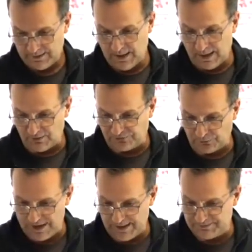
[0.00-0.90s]
Number
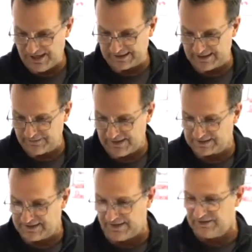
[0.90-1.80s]
three objective
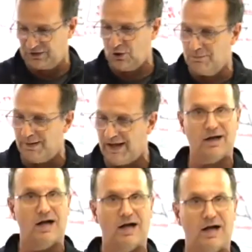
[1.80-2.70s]
is that this
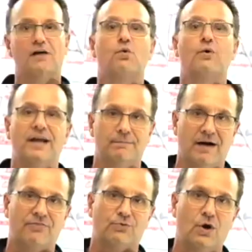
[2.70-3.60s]
kumbaya stuff will get
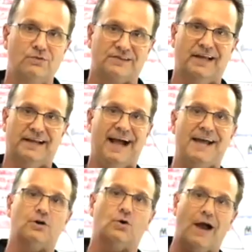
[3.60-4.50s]
my throat slit. I
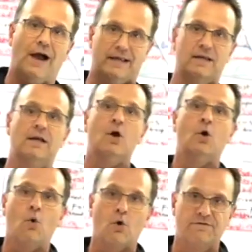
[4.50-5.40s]
had an Iraqi
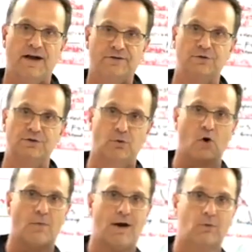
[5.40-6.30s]
war veteran who's
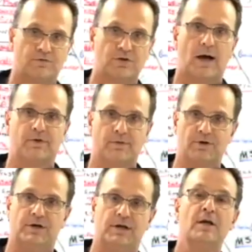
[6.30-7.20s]
part of my rooftop
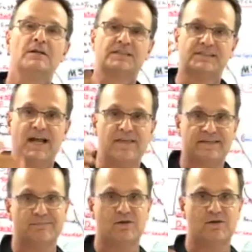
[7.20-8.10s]
community say
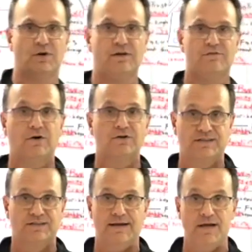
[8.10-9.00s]
that to me when he
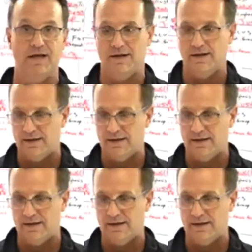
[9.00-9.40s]
first came in.